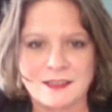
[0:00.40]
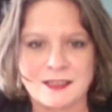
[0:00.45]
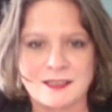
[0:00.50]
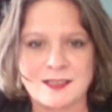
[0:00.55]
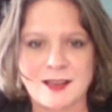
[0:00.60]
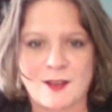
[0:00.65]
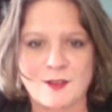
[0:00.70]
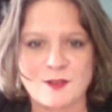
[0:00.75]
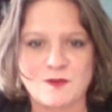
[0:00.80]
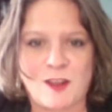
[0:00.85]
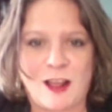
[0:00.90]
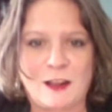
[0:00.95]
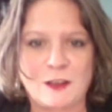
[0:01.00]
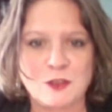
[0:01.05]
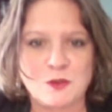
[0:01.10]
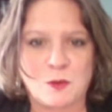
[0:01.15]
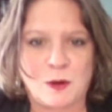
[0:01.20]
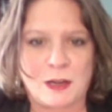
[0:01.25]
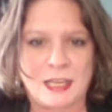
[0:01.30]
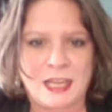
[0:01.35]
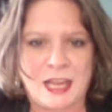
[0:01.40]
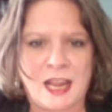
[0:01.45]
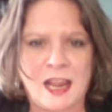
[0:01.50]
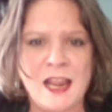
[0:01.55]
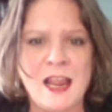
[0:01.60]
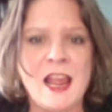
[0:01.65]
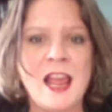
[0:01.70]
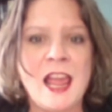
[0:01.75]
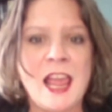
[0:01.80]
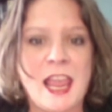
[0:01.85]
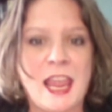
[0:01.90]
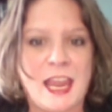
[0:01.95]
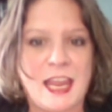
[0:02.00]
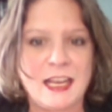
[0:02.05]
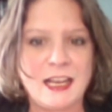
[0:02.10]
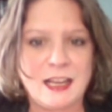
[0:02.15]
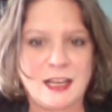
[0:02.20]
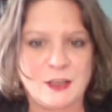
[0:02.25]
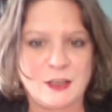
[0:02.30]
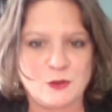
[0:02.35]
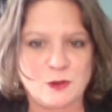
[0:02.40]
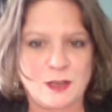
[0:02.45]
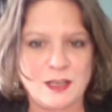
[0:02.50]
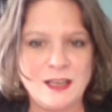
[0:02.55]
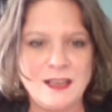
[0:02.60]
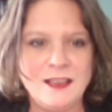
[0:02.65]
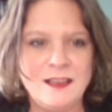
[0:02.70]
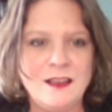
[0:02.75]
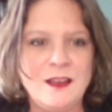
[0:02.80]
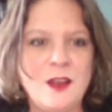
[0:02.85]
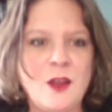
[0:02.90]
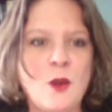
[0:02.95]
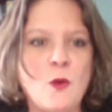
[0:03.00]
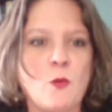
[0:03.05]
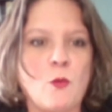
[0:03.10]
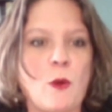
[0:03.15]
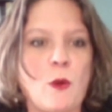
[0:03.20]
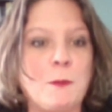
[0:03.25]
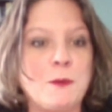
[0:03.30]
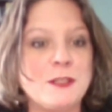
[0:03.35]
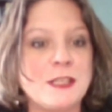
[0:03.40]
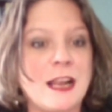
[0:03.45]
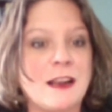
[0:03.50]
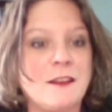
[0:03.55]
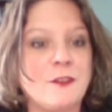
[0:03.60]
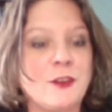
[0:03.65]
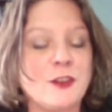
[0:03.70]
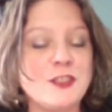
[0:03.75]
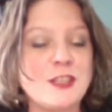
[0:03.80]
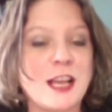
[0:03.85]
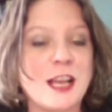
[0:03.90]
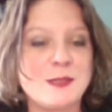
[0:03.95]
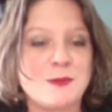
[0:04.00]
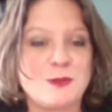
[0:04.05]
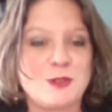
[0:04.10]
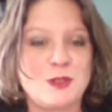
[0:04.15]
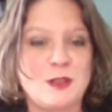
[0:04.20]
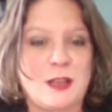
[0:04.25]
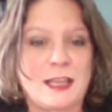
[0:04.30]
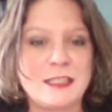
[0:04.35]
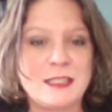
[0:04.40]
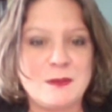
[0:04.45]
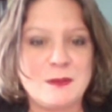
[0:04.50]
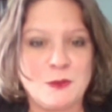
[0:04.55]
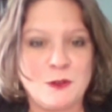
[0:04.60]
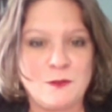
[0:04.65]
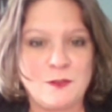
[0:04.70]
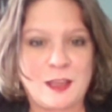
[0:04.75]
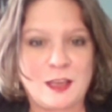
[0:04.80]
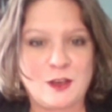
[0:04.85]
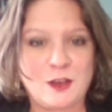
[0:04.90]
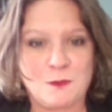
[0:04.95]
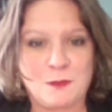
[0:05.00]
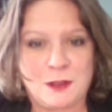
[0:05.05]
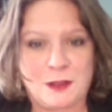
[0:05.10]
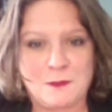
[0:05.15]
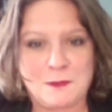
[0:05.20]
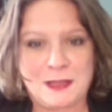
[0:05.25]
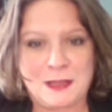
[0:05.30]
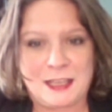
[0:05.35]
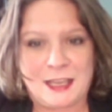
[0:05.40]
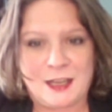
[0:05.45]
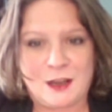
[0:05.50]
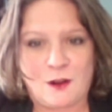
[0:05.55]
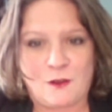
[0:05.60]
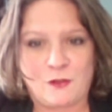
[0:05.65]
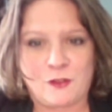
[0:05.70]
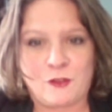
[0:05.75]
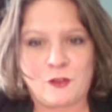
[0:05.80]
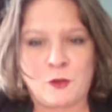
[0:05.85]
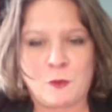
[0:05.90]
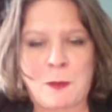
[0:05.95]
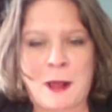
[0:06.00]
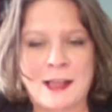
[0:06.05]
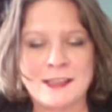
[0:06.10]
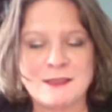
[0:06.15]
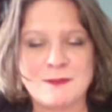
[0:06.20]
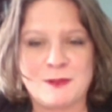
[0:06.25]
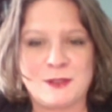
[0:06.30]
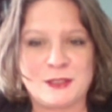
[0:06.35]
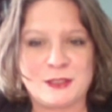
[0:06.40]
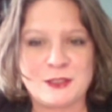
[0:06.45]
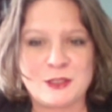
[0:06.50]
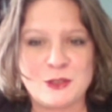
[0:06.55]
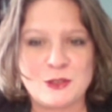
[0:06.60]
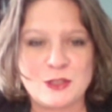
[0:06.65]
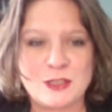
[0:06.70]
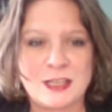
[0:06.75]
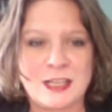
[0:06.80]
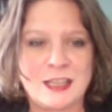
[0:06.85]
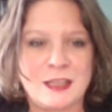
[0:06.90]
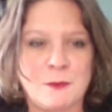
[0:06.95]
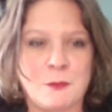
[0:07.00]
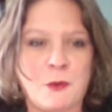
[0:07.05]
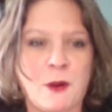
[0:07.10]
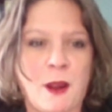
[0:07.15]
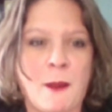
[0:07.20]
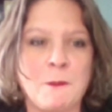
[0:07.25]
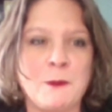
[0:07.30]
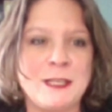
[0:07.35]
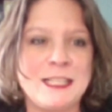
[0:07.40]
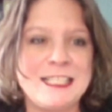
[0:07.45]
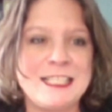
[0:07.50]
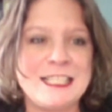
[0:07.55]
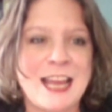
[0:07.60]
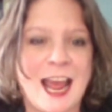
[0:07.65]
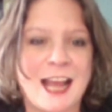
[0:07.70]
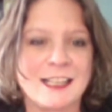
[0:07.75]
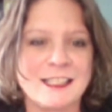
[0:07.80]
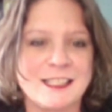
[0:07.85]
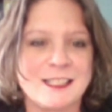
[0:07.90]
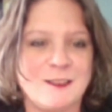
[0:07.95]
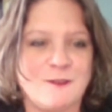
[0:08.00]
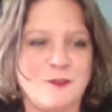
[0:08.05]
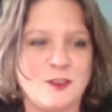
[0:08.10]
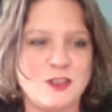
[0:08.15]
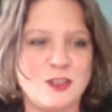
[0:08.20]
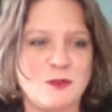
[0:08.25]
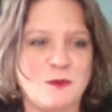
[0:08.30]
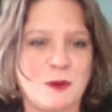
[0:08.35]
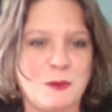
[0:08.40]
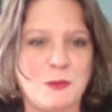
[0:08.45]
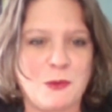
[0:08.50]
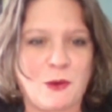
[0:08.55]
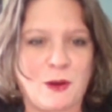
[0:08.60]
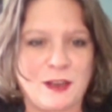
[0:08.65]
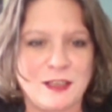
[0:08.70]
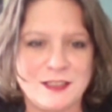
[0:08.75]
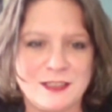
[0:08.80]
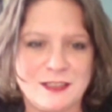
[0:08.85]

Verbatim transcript: House File 2800. Representative Hertaus, would you like to move that your bill be laid over for possible inclusion in the Property Tax Division Report?